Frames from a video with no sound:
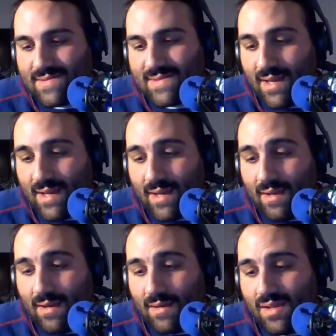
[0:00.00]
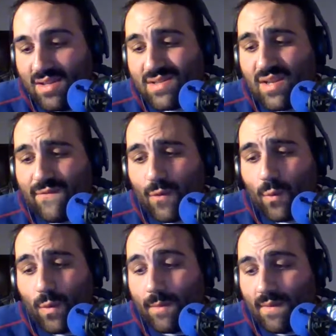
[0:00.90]
especially for
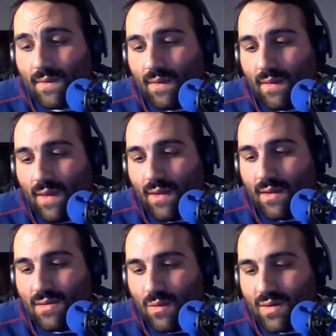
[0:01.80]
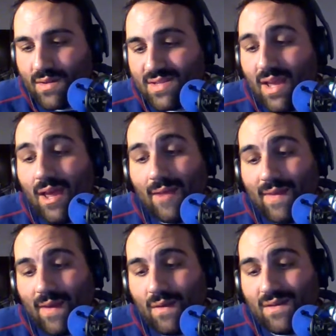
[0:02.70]
women, I had noticed. And
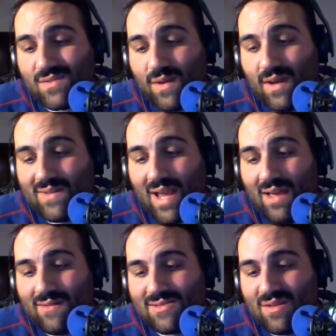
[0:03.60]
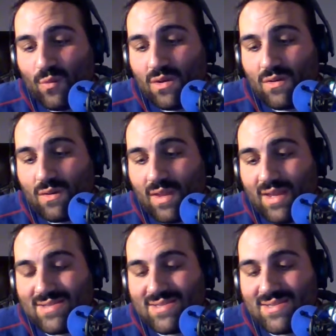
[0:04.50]
they also have an Alice in
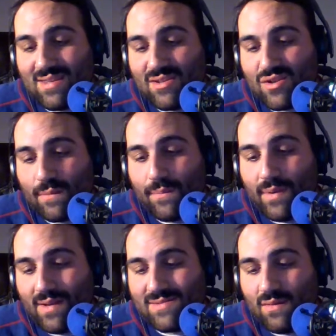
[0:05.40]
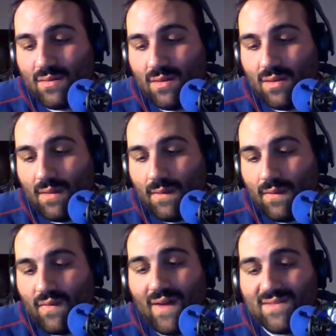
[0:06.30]
Wonderland signature puzzle,
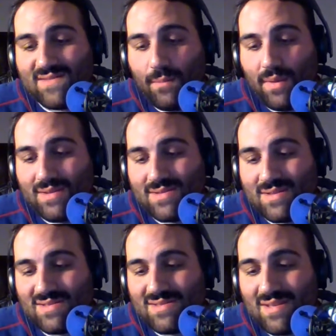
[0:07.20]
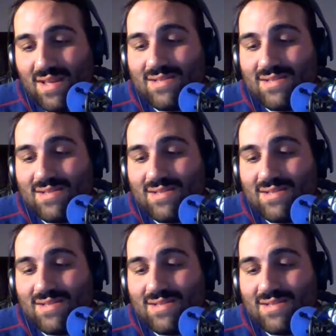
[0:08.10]
1,000 pieces. It's